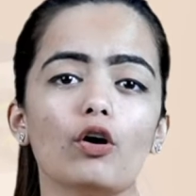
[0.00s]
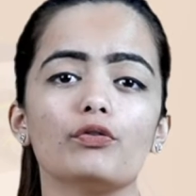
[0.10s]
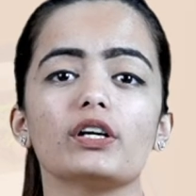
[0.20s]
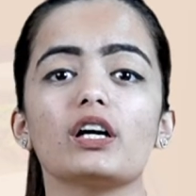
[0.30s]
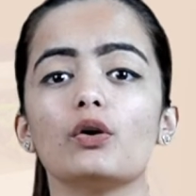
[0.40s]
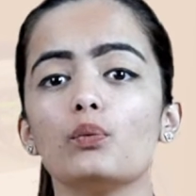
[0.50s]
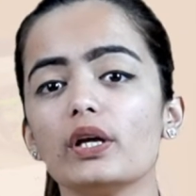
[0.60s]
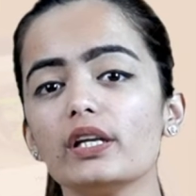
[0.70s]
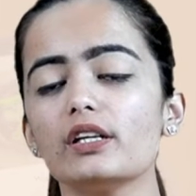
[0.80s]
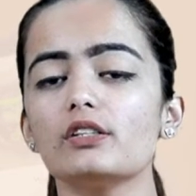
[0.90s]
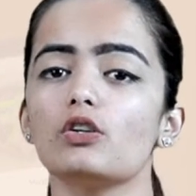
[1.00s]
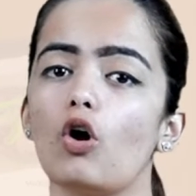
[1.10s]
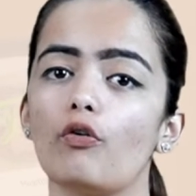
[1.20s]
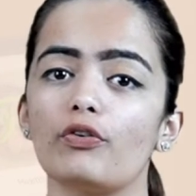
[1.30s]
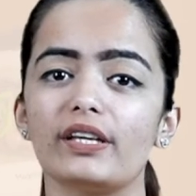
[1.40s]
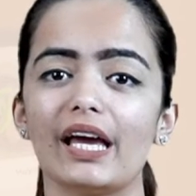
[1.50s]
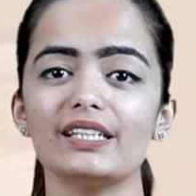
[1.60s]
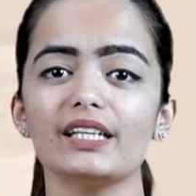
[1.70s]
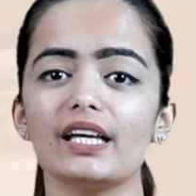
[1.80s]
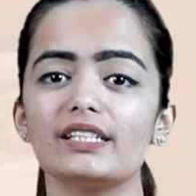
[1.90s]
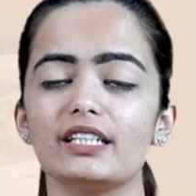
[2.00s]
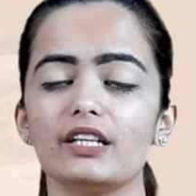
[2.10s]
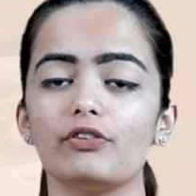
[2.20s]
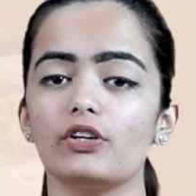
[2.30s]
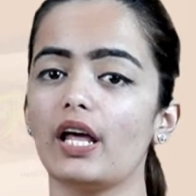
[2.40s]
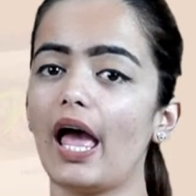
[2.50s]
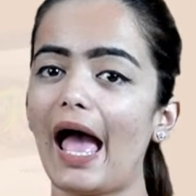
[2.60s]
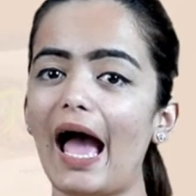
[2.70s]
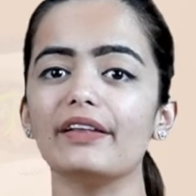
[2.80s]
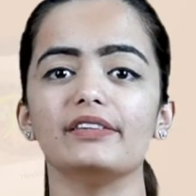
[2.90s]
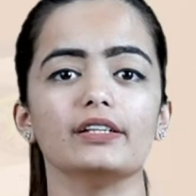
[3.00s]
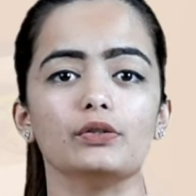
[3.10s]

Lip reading: of the convenience of getting it delivered at their